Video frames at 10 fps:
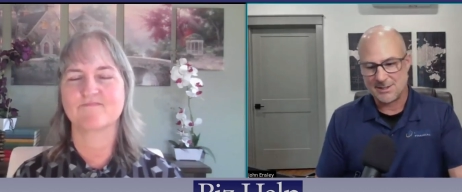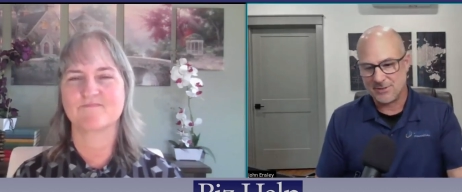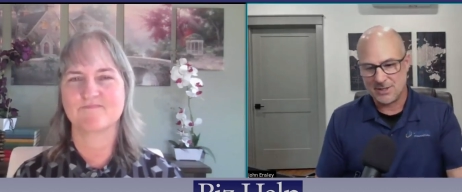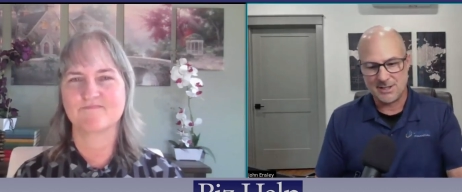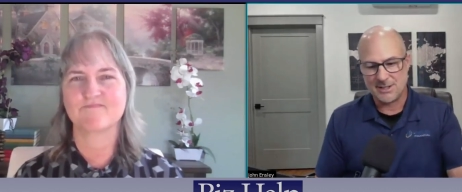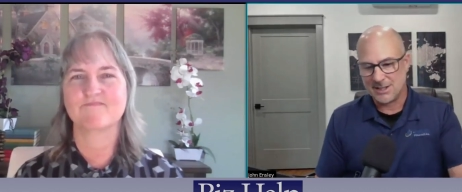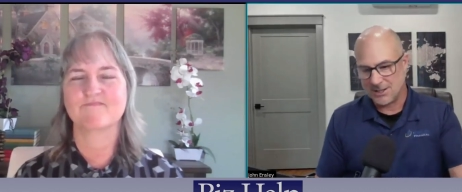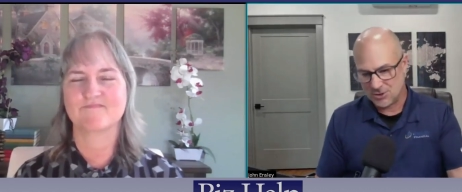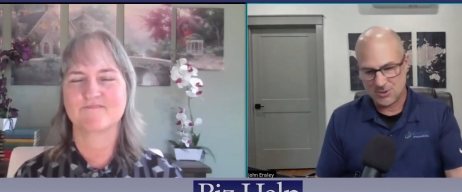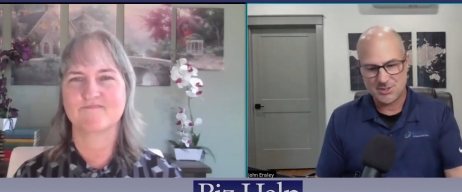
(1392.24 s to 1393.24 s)
Speaker 1: dividend and the
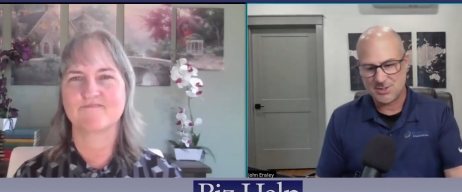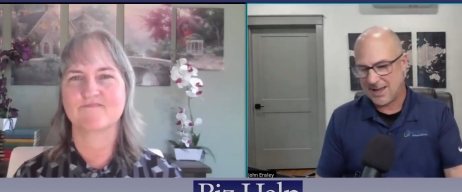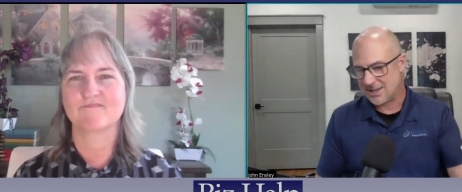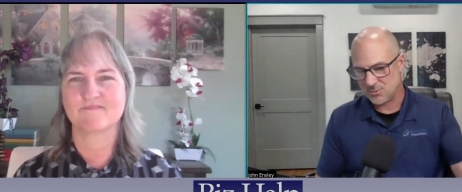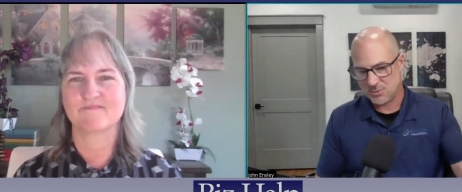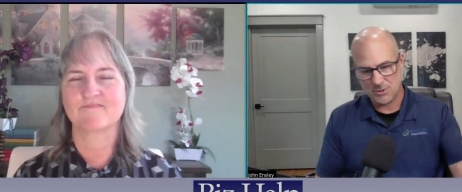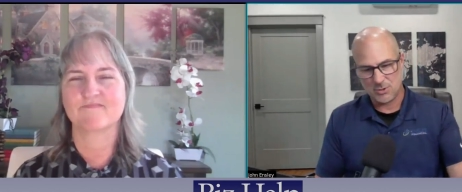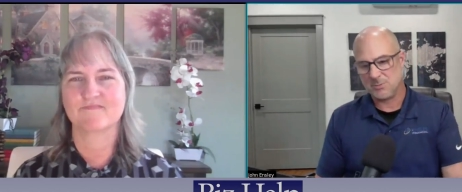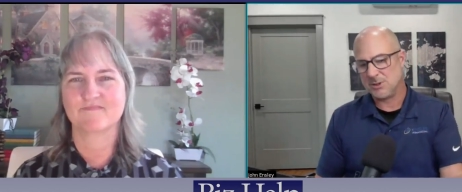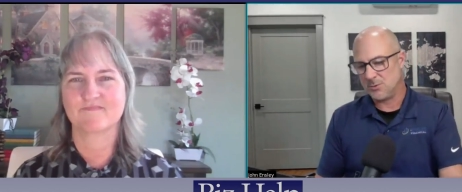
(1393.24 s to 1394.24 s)
interest as we
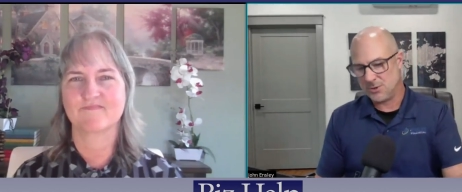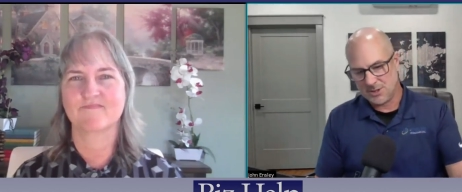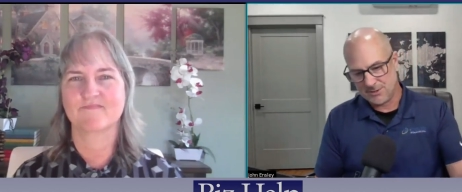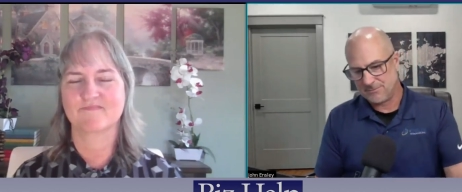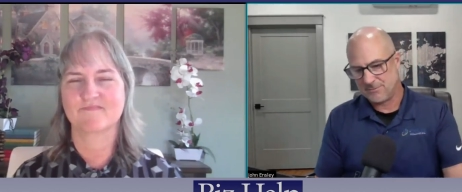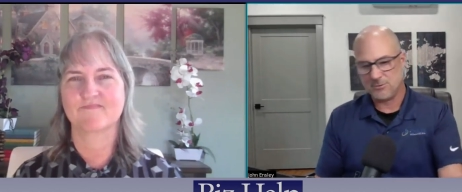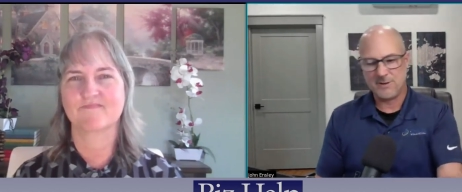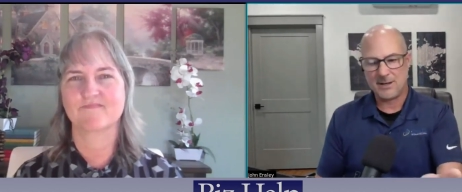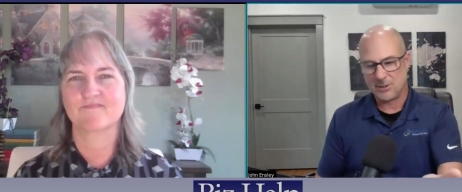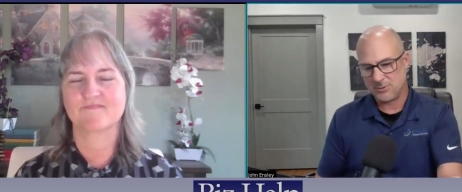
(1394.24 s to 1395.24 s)
normally would on the full
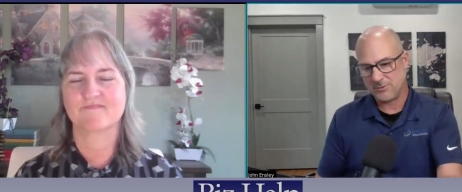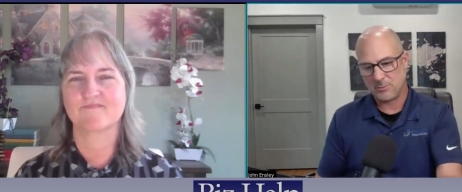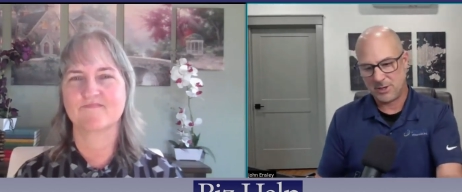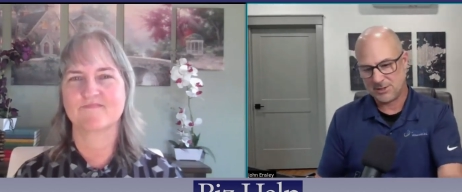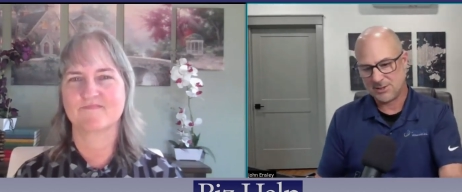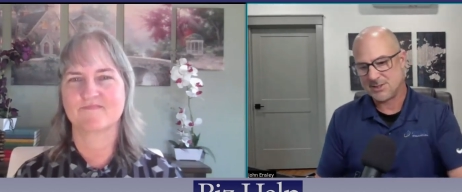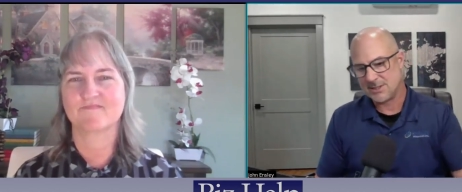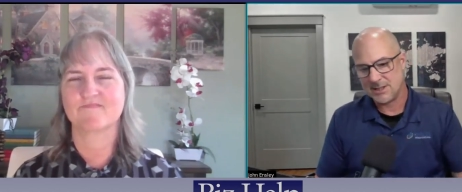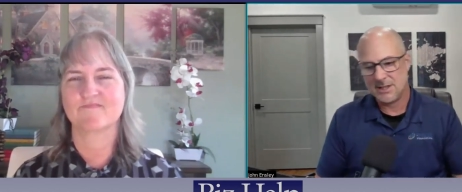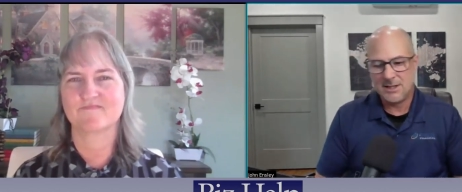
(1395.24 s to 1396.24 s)
value of your
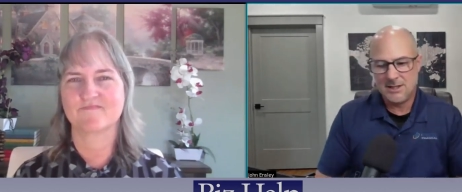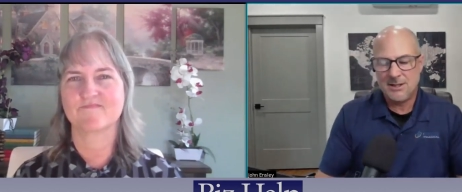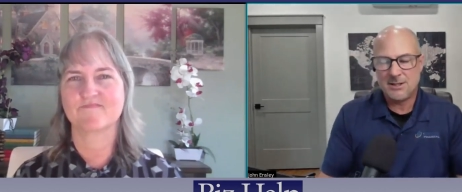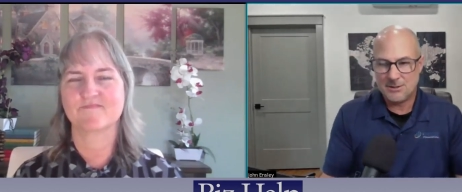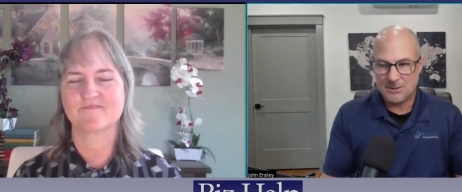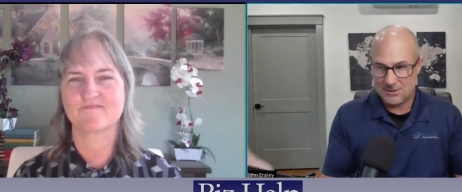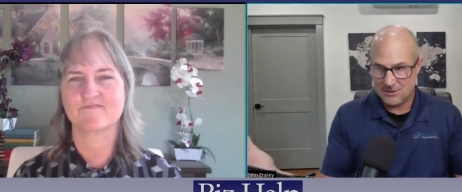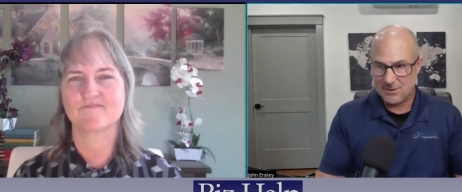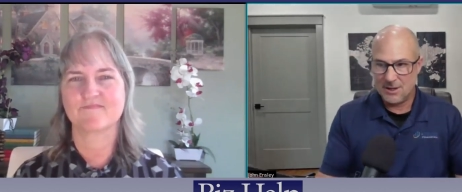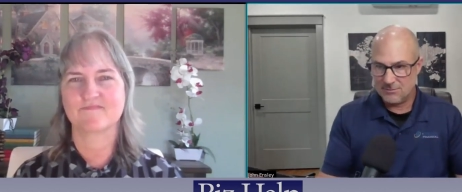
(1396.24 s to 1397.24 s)
policy, uh,
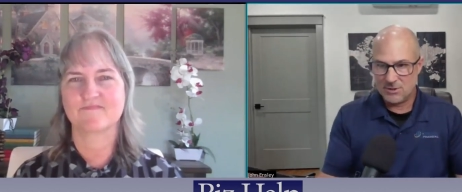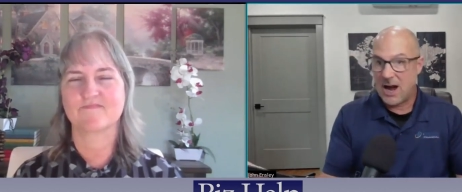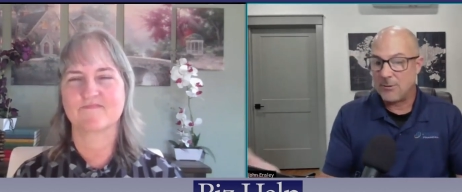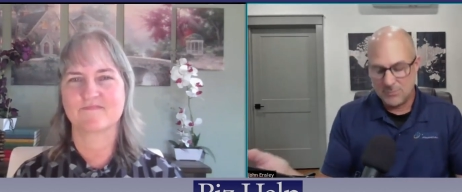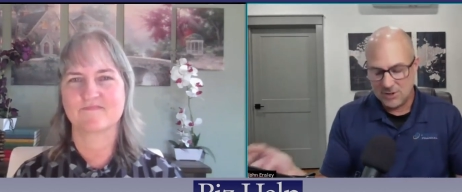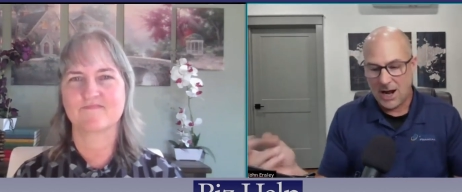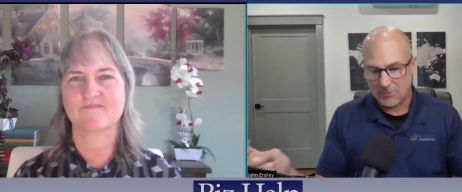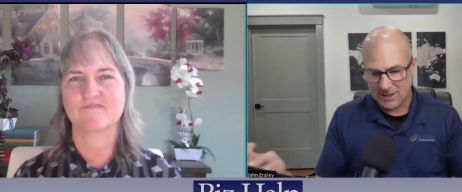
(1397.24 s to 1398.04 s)
not not